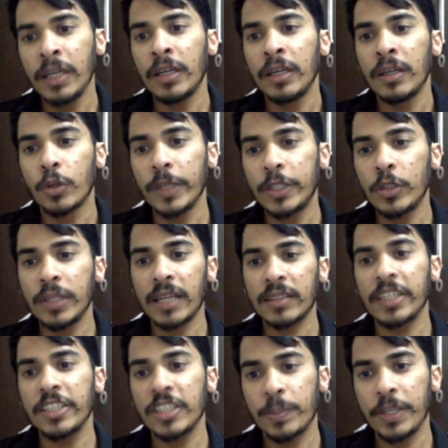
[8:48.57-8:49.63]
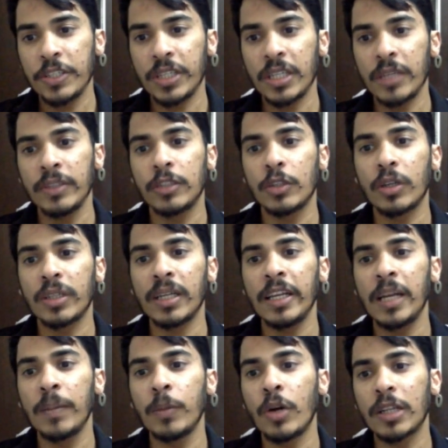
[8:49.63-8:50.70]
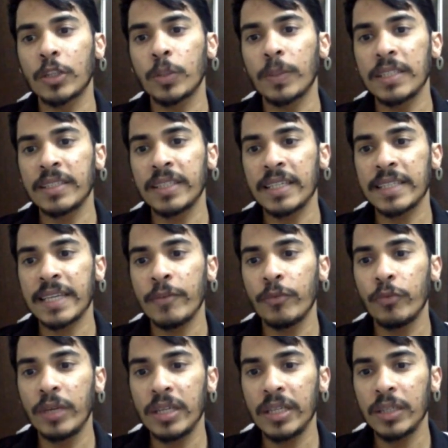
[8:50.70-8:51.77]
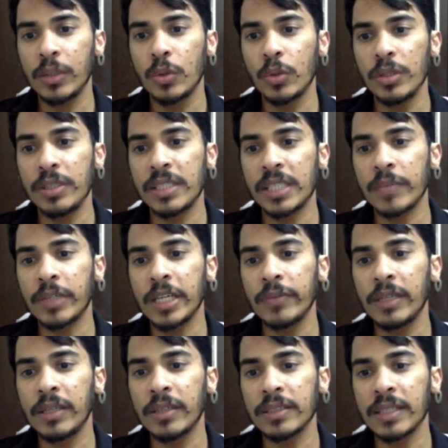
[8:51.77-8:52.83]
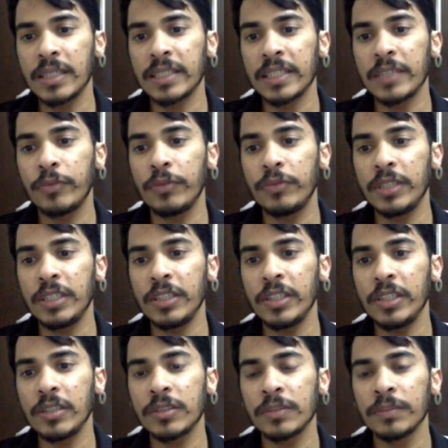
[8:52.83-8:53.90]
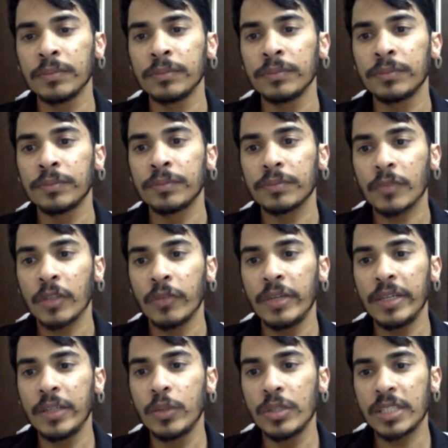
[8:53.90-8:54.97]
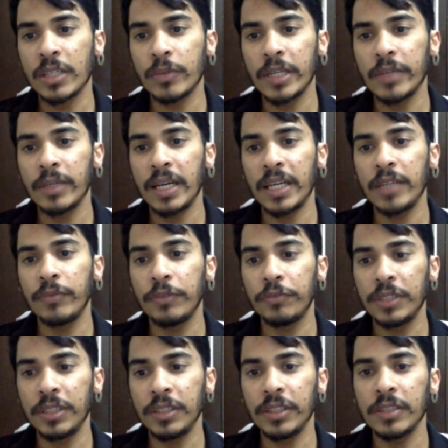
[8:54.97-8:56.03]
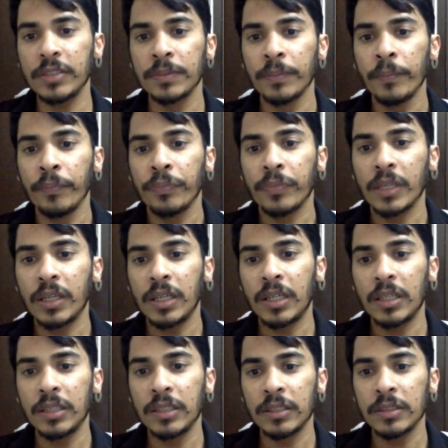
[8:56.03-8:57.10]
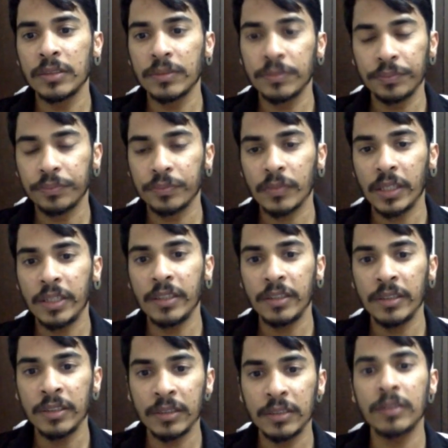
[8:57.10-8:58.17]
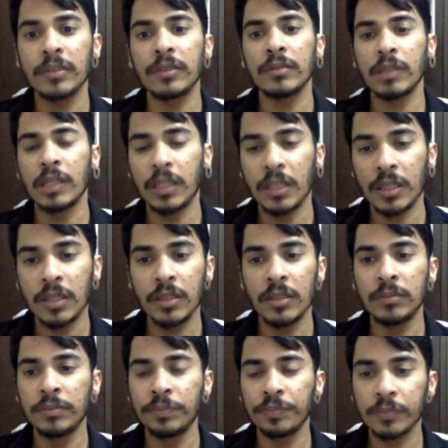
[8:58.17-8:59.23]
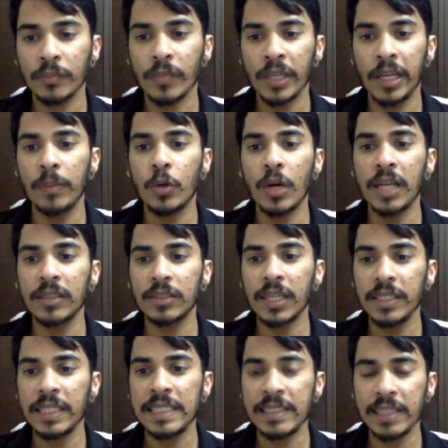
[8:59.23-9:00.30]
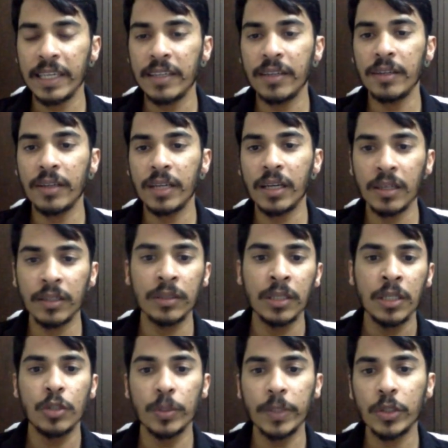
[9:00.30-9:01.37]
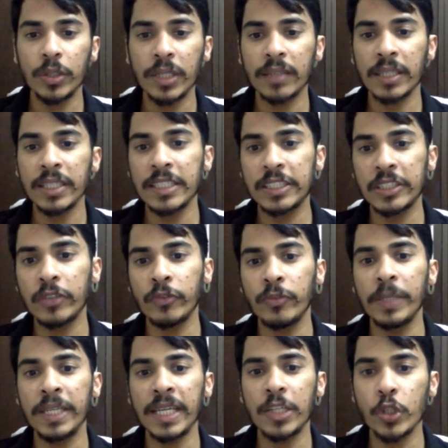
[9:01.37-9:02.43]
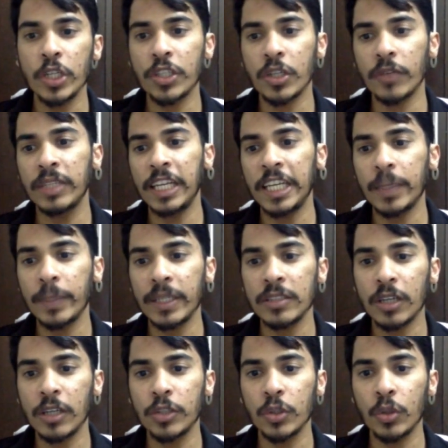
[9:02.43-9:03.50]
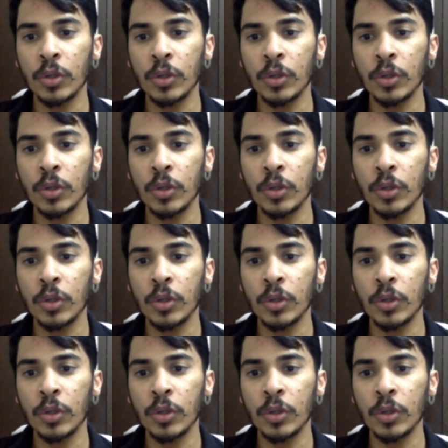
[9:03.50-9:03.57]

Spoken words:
Rheumatoid arthritis patient with total elbow arthroplasty has a very good survival results at 15 years. Very good survival at 15 years. There is in elbow arthritis, in rheumatoid arthritis, there will be attenuation of the ligaments also.